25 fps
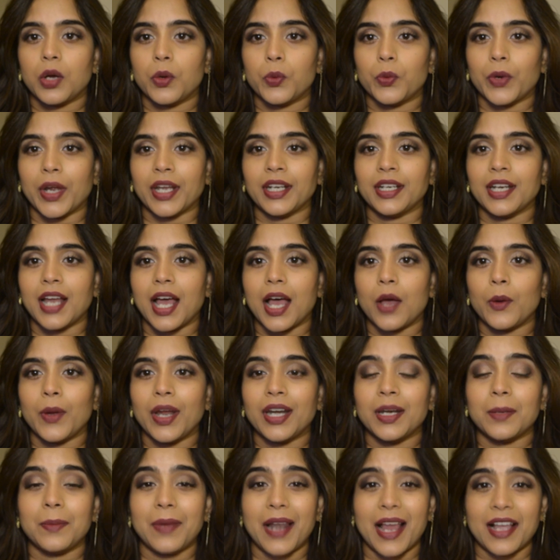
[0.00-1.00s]
right now
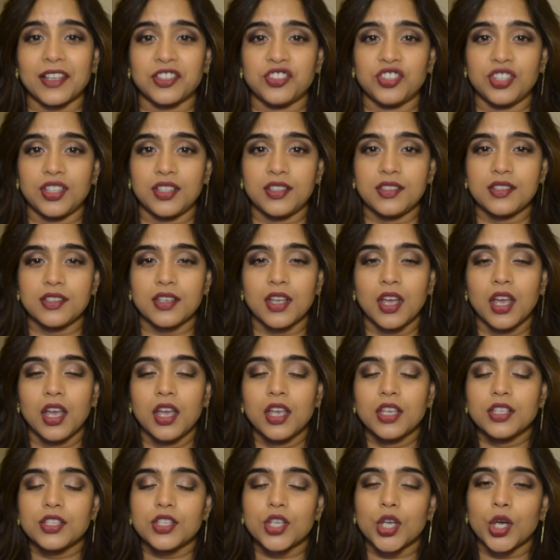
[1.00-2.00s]
and a black jeans.
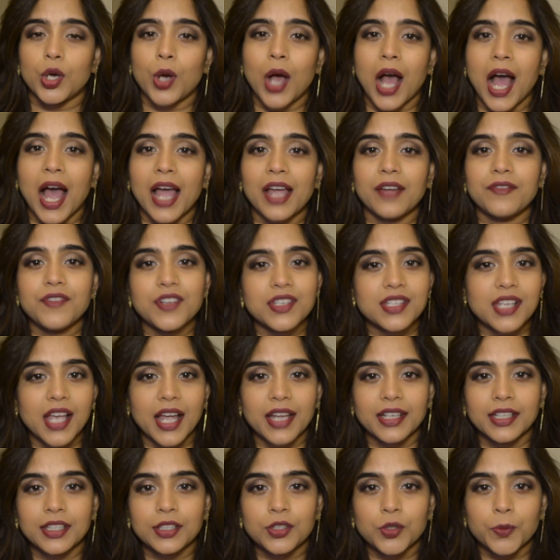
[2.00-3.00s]
So I have
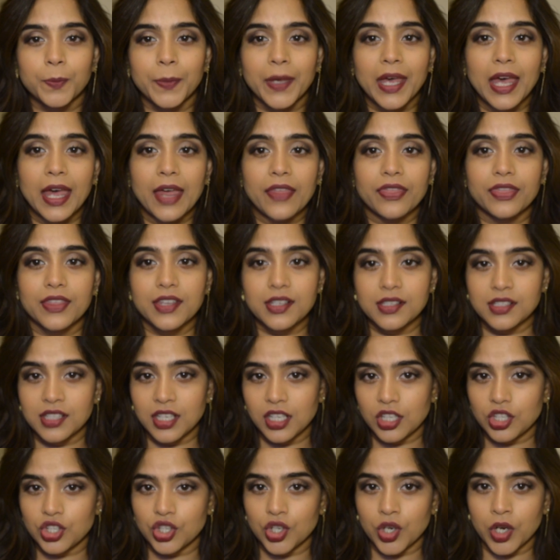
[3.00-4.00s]
decided to pair this
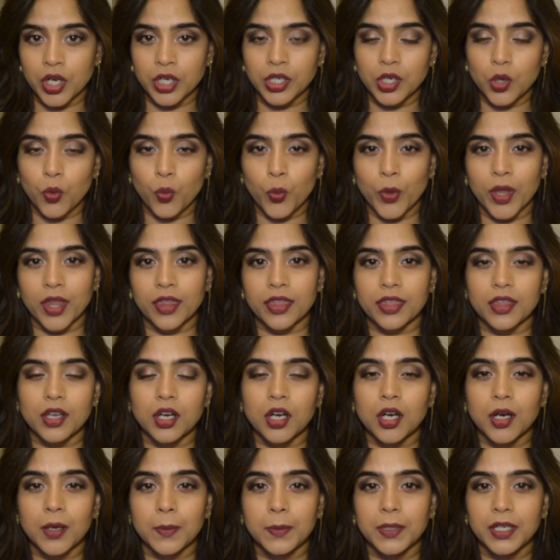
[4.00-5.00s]
t-shirt with
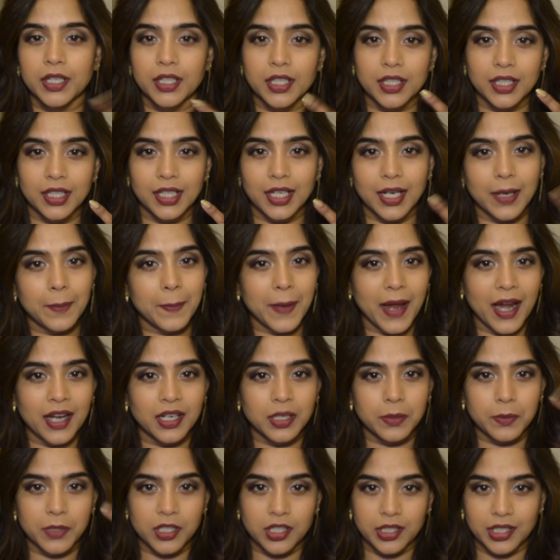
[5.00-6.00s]
a burgundy lip
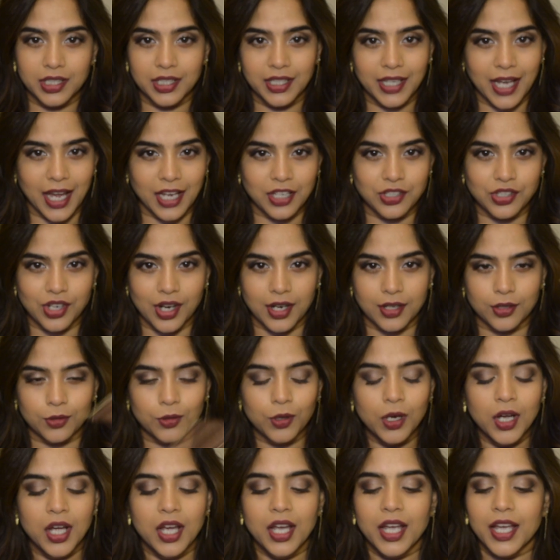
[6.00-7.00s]
and a burgundy
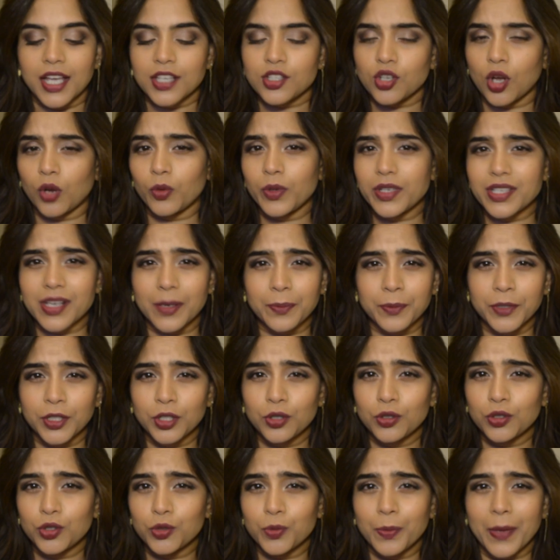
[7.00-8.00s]
eyeshadow. It's always up to
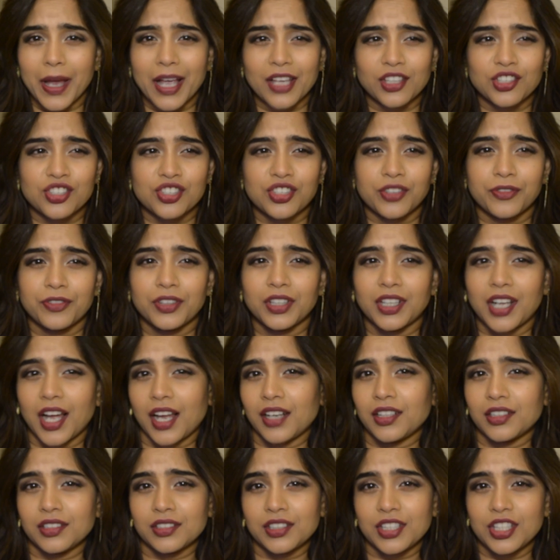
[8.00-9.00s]
you to match different
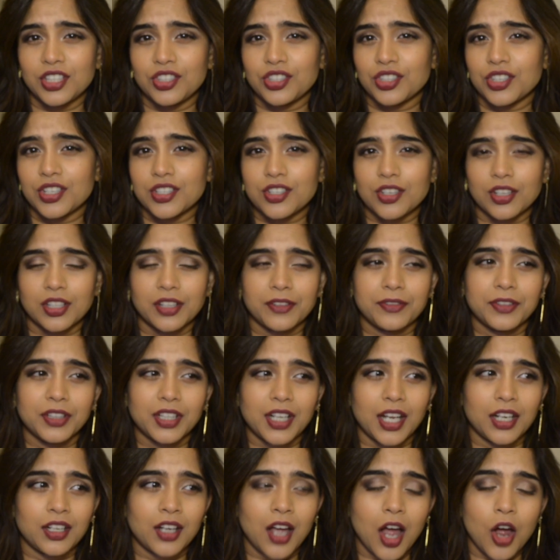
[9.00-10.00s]
color t-shirts or
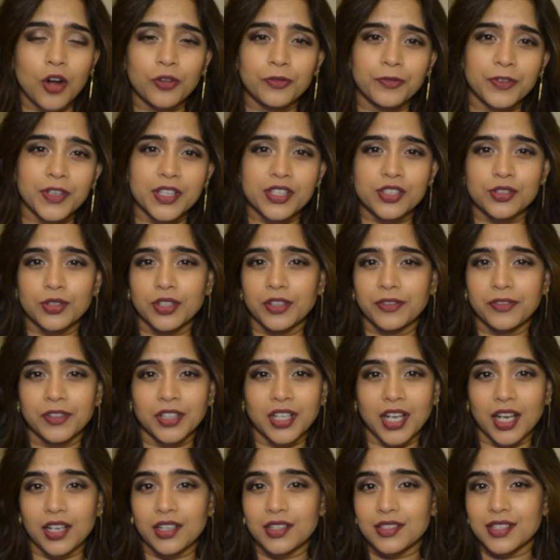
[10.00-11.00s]
different color outfits to
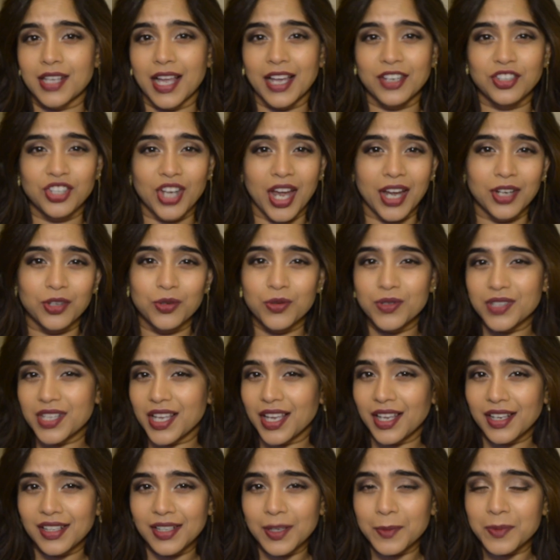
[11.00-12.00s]
different colors eyeshadows
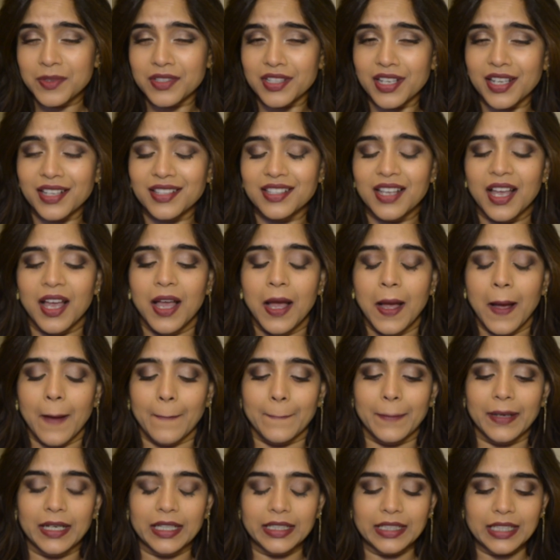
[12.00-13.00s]
and lipsticks.
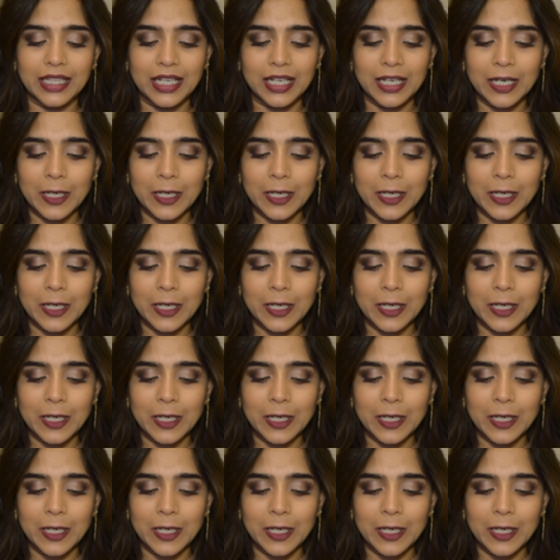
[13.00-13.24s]
But